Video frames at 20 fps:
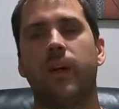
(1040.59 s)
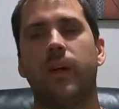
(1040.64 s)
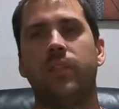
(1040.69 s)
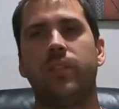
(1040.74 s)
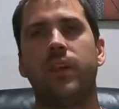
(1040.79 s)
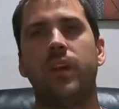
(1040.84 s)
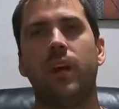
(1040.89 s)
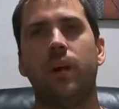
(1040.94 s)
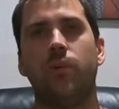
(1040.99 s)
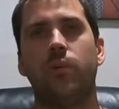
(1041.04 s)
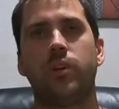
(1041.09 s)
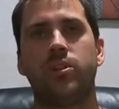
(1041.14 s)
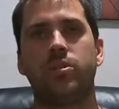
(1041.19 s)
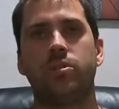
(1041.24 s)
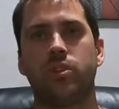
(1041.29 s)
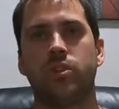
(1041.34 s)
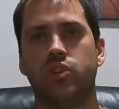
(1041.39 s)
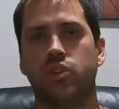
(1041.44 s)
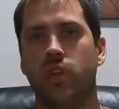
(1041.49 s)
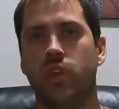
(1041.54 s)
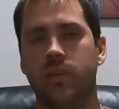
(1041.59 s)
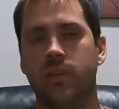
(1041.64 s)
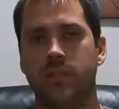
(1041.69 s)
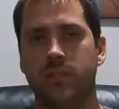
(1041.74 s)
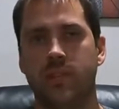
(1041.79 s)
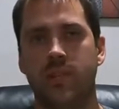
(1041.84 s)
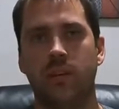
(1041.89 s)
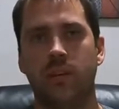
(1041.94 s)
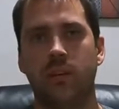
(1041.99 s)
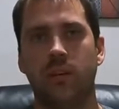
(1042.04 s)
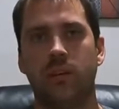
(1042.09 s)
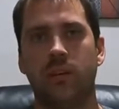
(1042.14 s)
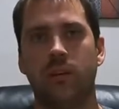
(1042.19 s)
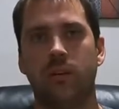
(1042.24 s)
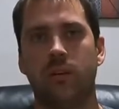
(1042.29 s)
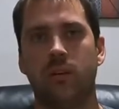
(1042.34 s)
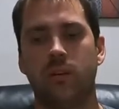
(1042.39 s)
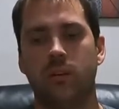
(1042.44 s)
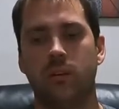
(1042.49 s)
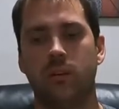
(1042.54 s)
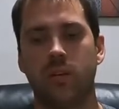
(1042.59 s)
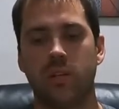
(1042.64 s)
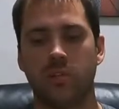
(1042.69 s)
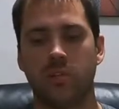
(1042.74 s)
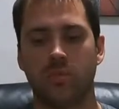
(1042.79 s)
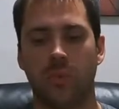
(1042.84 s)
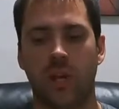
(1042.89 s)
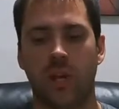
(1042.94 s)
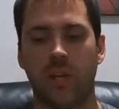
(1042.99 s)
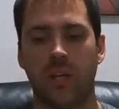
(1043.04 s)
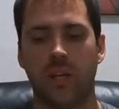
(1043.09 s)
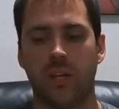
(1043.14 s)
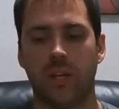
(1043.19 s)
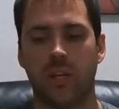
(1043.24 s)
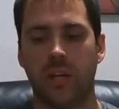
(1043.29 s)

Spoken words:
think I went to a JZ is what I did.